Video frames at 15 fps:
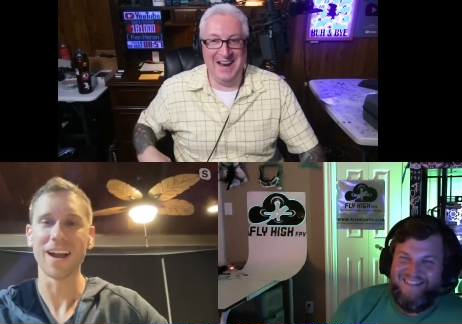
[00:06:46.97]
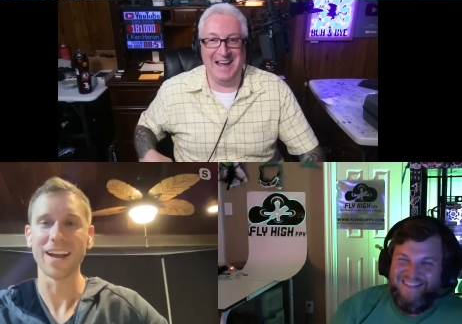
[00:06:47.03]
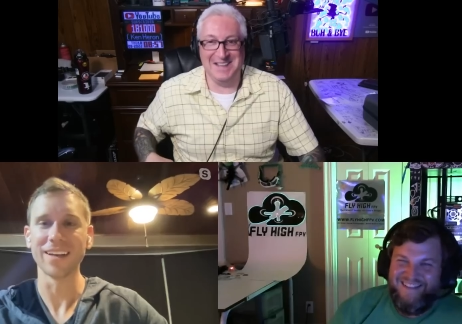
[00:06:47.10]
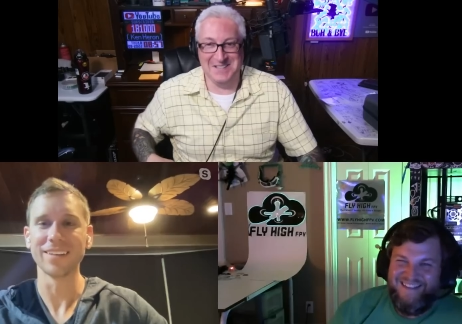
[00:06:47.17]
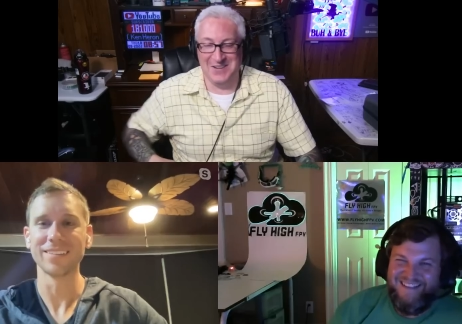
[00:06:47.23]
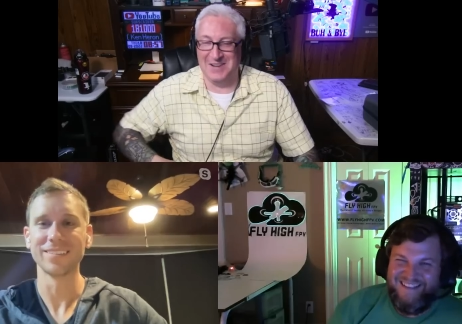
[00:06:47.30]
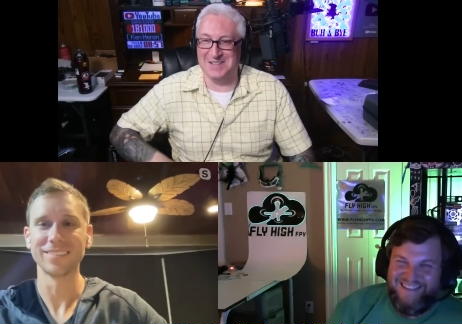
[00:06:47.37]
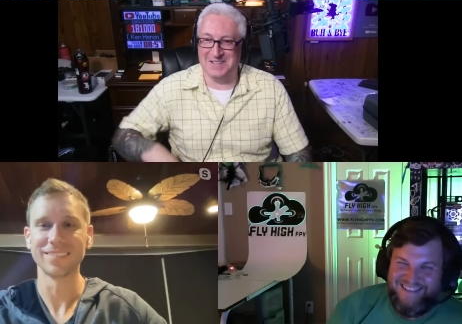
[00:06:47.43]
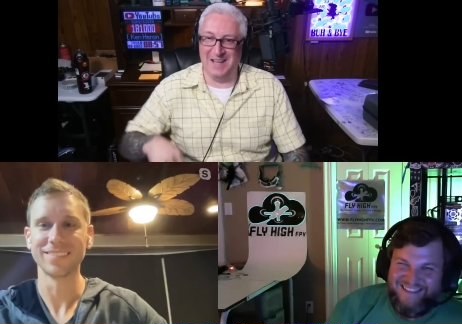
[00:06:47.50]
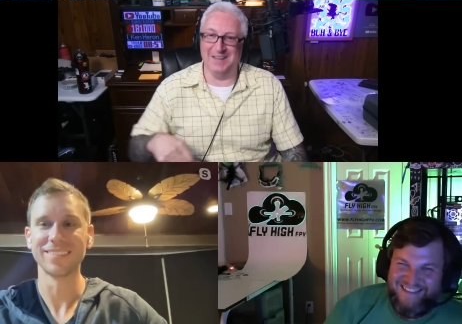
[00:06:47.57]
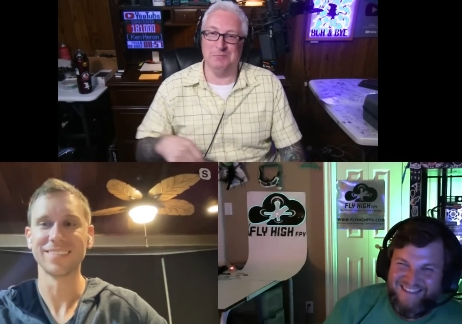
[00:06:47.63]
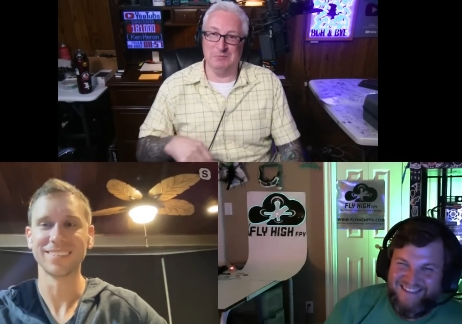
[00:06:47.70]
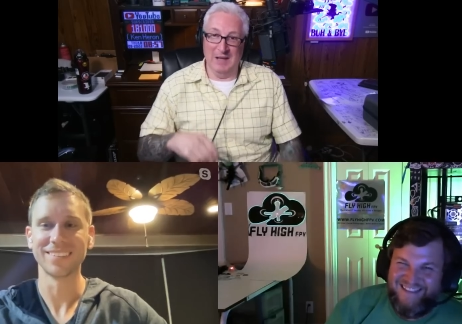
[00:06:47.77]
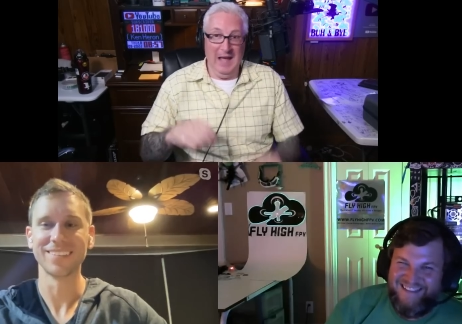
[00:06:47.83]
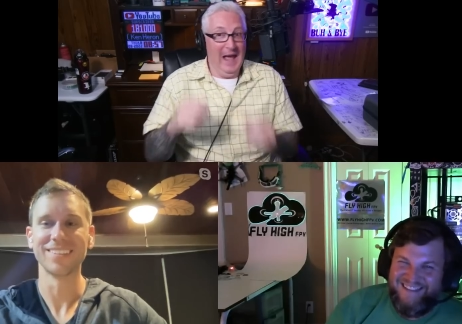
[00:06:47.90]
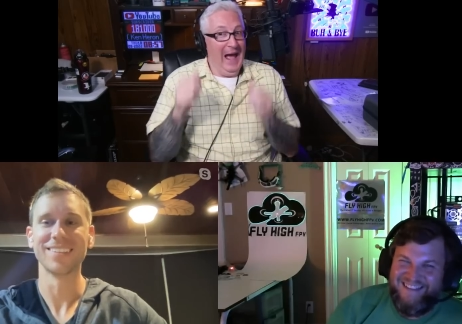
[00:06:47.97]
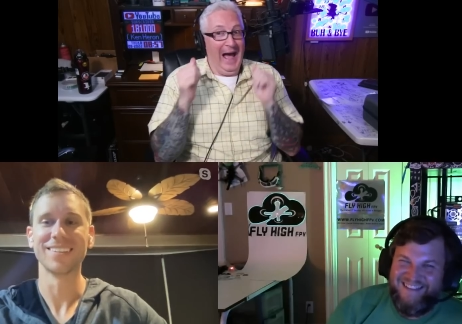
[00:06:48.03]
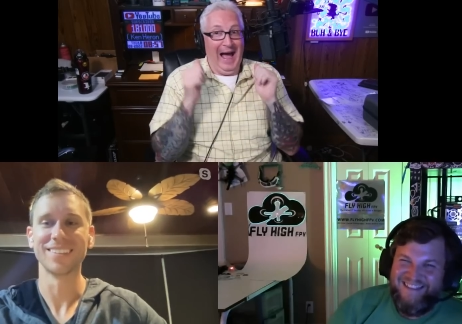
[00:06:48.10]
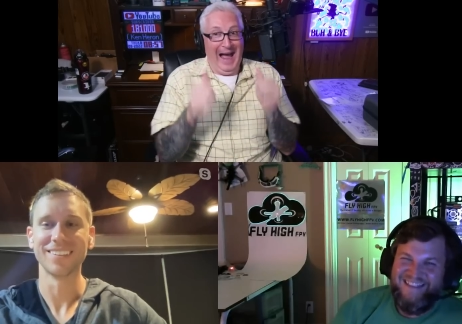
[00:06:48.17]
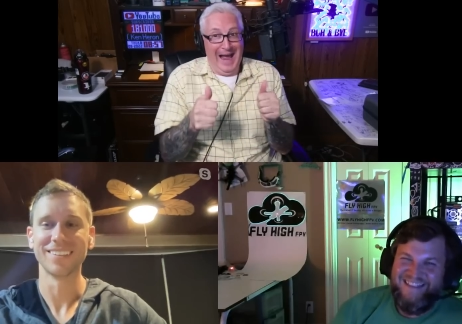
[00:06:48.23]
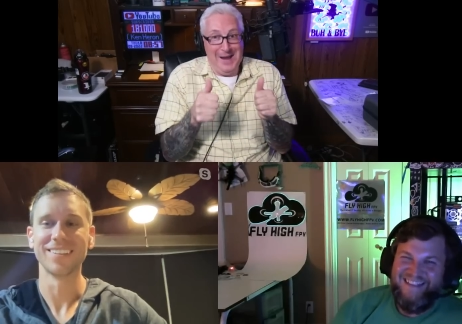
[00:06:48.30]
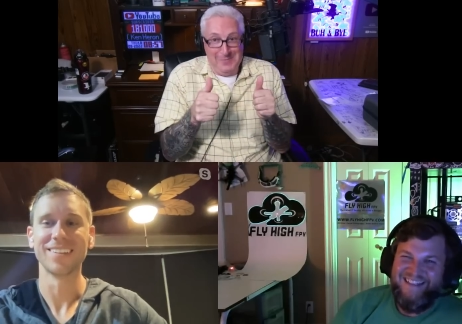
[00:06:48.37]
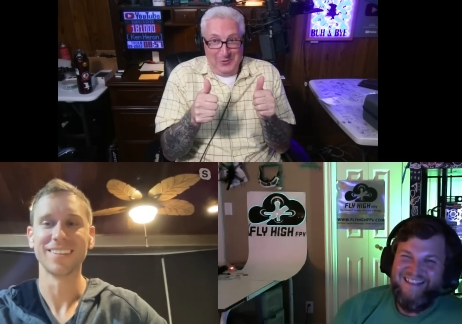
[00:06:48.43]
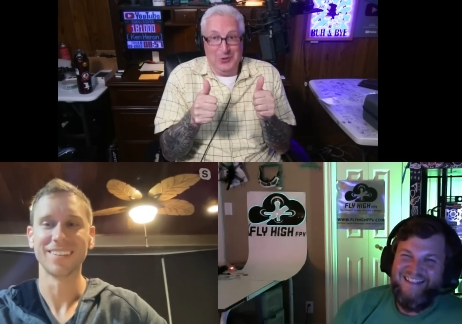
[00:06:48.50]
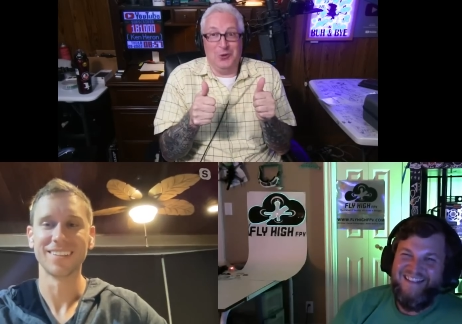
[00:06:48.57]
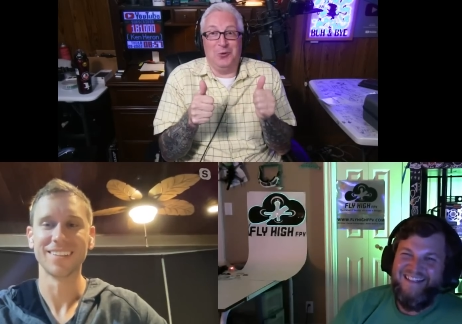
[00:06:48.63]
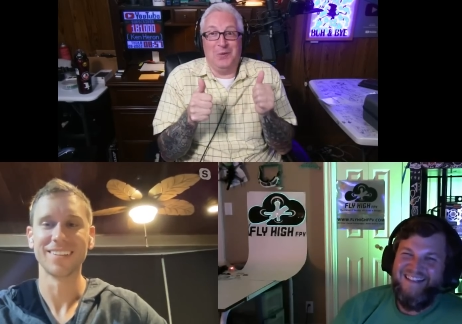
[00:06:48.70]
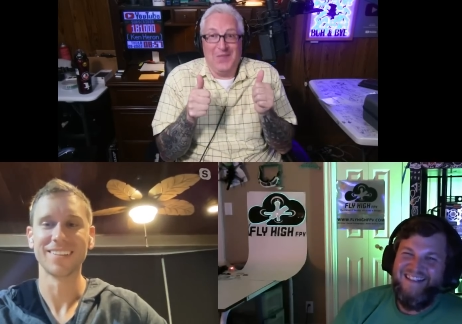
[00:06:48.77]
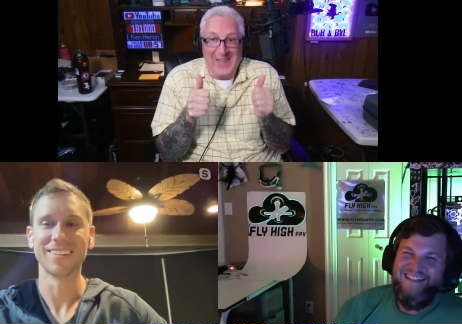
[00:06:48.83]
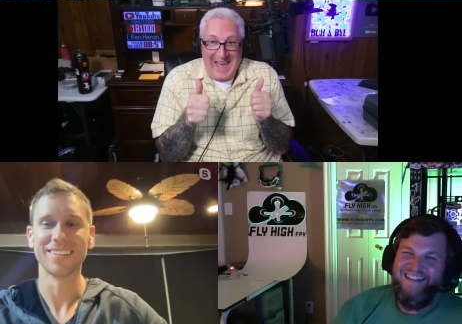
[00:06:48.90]
Speaker 1: Yeah. So right. I was like, I am
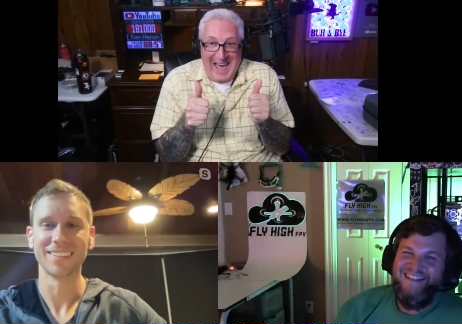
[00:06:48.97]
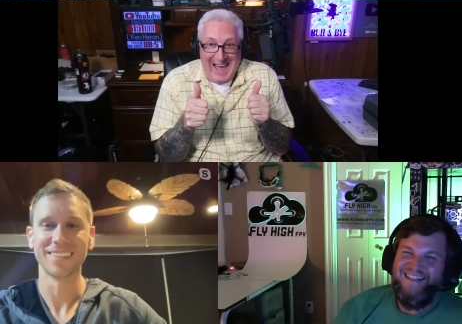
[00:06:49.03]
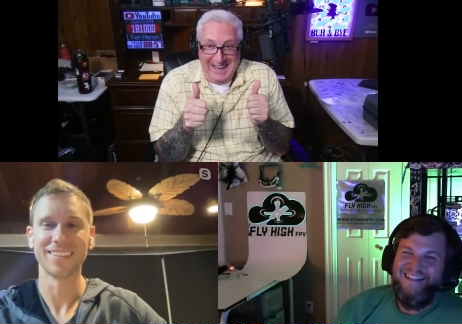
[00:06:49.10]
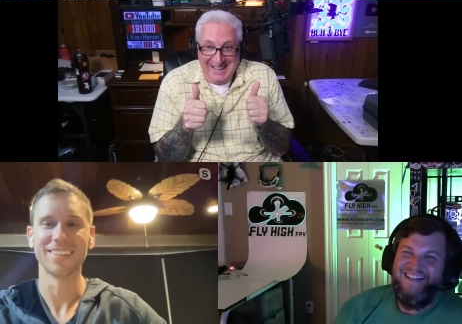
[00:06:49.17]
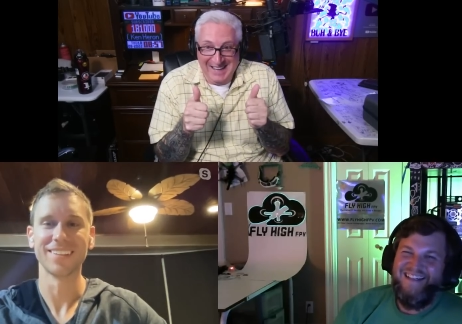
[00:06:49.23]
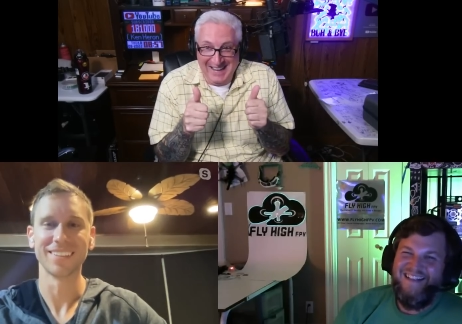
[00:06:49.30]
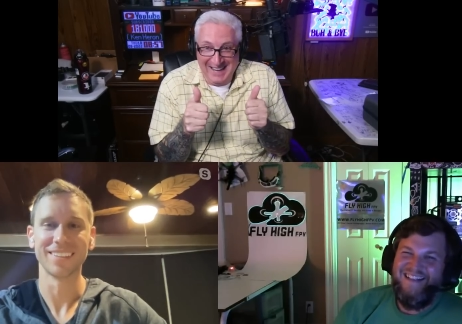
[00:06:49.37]
cool with that,